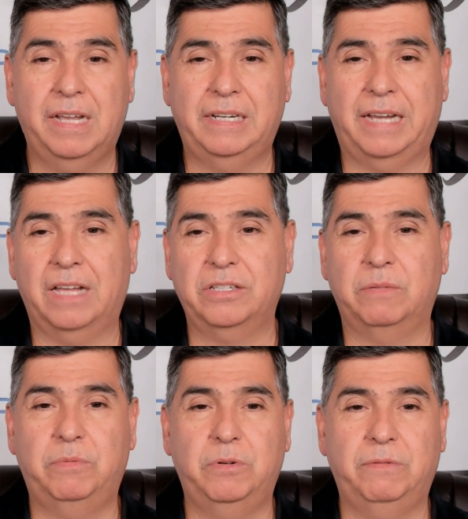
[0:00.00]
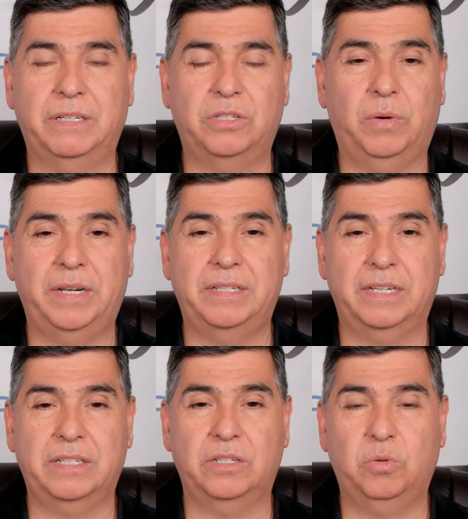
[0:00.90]
Dallas improved to
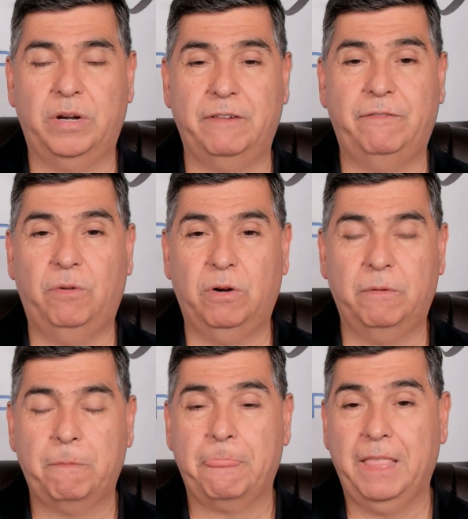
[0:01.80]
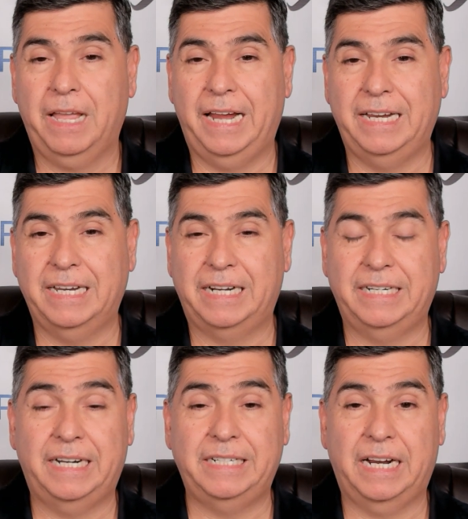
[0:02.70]
26 and 24, a
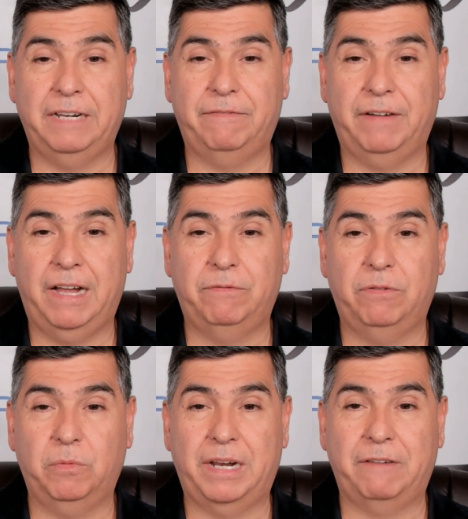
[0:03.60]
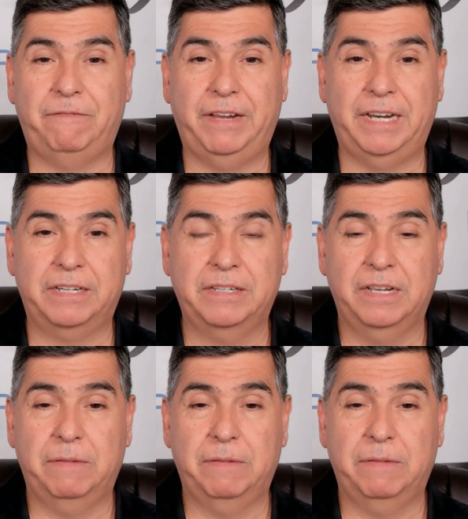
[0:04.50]
99-95 road win at Phoenix.